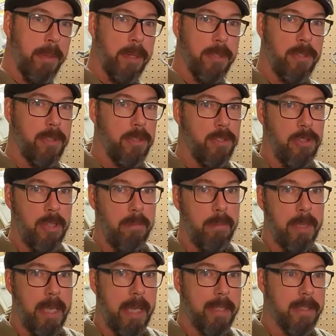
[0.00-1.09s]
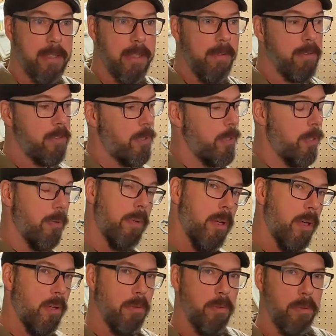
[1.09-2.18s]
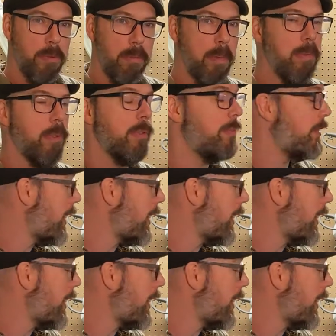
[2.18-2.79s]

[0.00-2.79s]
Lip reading: pairs of just cheap mechanics gloves so I don't ruin my beautiful